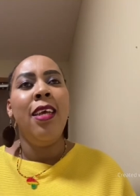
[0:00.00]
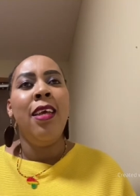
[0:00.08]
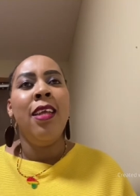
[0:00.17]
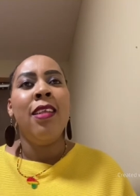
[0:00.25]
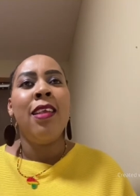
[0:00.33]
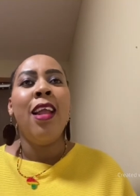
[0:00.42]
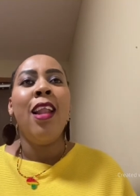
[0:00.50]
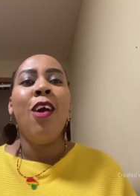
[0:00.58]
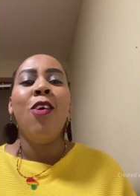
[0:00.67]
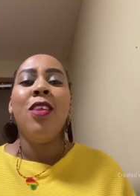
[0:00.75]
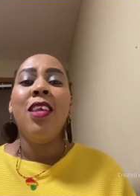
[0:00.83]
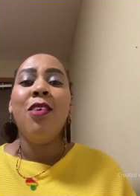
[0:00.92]
sana
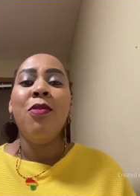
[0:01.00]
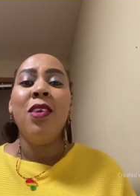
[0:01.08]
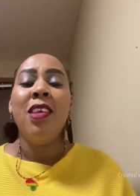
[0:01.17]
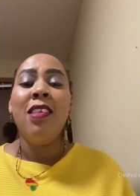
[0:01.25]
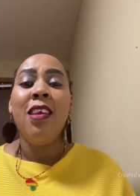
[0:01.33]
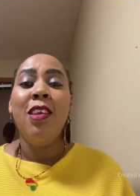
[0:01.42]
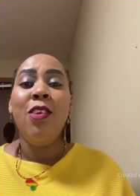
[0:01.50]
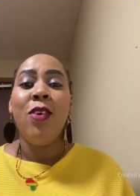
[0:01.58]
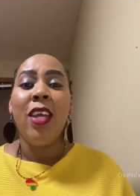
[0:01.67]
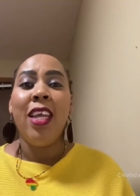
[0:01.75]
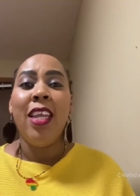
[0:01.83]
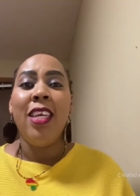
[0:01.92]
ngoja tu giza
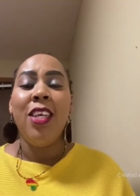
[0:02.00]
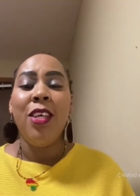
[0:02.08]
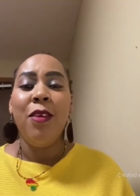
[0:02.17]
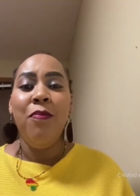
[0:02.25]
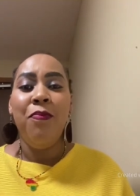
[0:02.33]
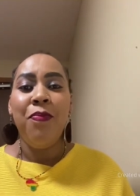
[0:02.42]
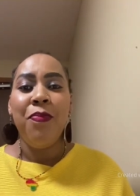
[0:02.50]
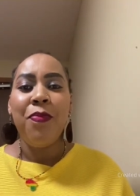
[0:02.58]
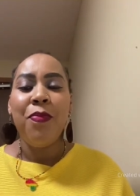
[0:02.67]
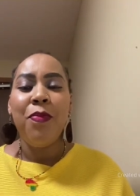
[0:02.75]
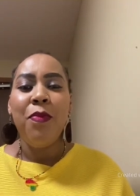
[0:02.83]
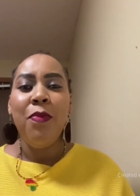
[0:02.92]
iniongeleshe.
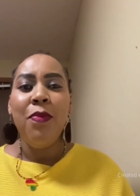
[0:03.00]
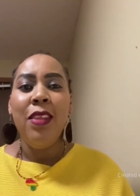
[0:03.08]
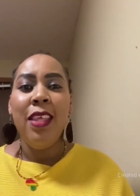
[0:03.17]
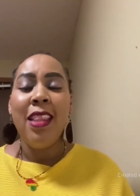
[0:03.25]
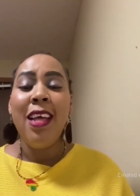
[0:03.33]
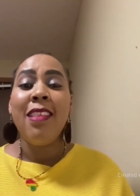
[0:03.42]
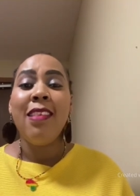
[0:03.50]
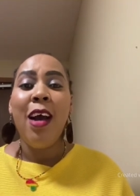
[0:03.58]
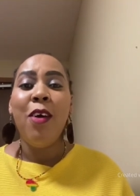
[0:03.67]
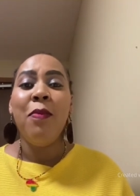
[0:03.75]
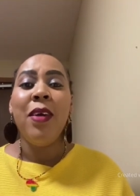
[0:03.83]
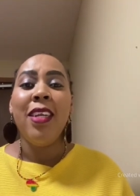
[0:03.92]
That's
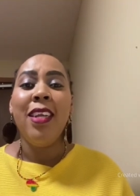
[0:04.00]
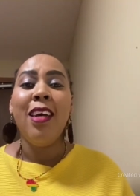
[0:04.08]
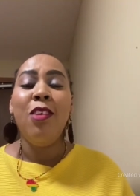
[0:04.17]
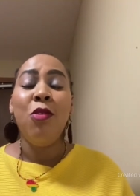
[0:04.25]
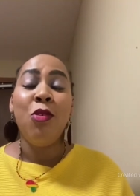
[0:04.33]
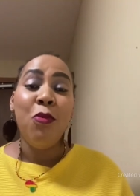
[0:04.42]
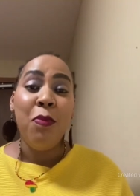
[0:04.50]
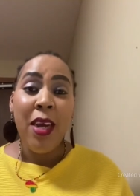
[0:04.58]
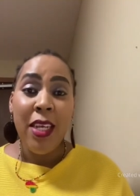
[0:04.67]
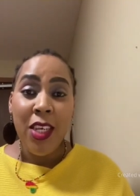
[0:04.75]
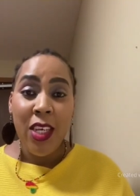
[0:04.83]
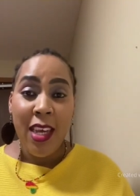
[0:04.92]
how my dad used to
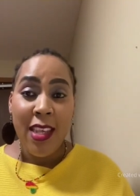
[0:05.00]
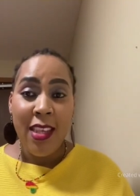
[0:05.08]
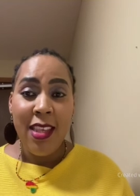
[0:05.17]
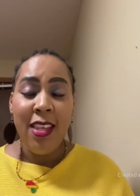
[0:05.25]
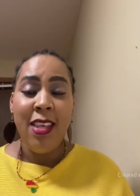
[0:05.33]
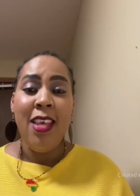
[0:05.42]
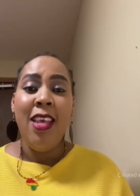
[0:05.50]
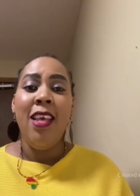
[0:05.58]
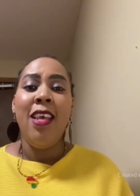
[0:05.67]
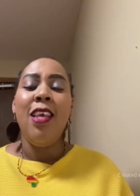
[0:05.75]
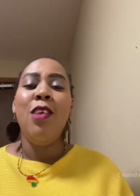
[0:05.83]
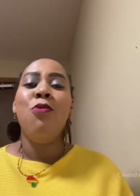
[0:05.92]
punish us.
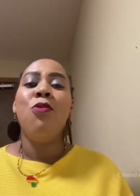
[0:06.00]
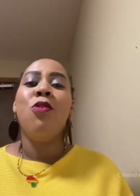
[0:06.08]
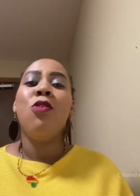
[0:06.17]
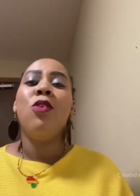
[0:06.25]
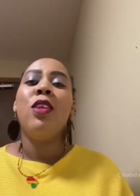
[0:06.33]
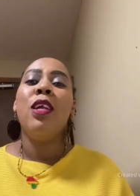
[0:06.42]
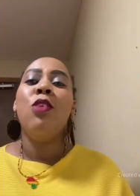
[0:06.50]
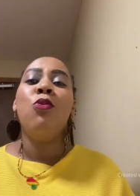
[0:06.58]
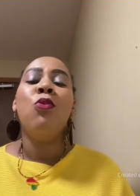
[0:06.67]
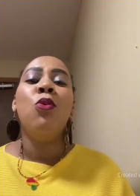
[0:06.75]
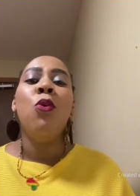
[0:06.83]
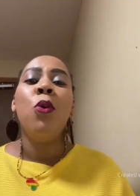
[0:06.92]
He could also tell you
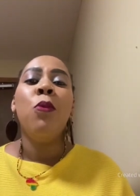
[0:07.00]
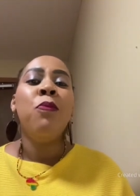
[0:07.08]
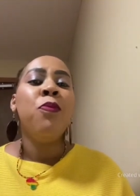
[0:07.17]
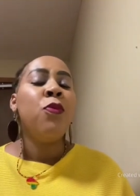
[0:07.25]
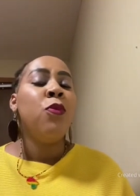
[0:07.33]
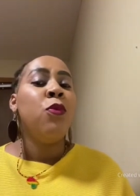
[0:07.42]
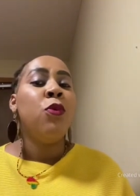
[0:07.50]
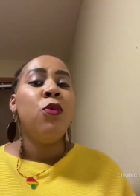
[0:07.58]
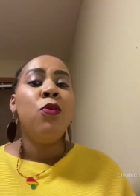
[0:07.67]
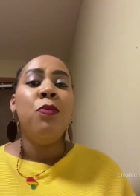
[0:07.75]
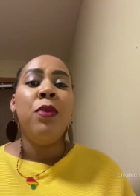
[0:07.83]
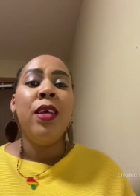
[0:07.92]
to go
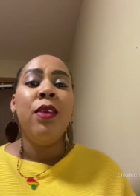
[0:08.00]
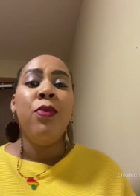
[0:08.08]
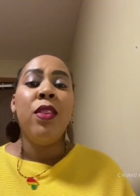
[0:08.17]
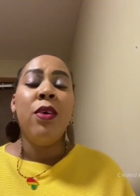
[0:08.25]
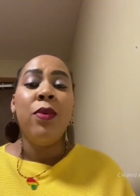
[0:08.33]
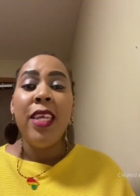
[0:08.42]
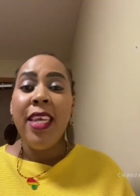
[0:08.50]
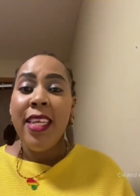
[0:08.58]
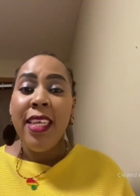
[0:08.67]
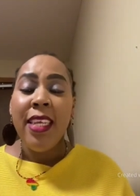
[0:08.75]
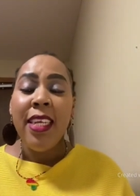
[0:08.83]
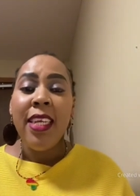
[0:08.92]
to bed without
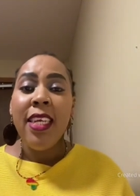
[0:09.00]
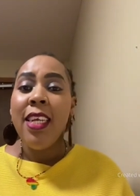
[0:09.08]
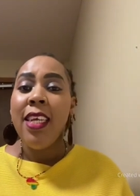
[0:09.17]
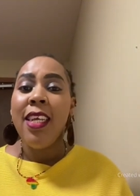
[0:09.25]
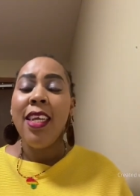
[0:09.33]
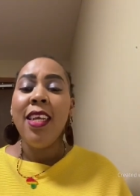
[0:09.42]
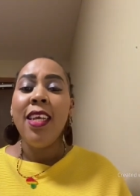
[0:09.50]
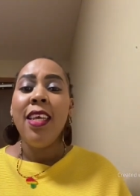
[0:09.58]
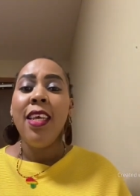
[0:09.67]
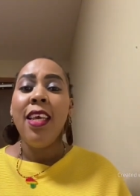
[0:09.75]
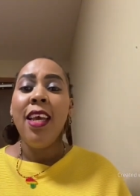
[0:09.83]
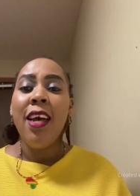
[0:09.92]
eating,
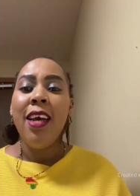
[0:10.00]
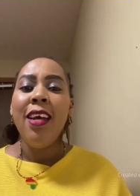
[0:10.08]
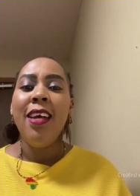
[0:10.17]
yeah,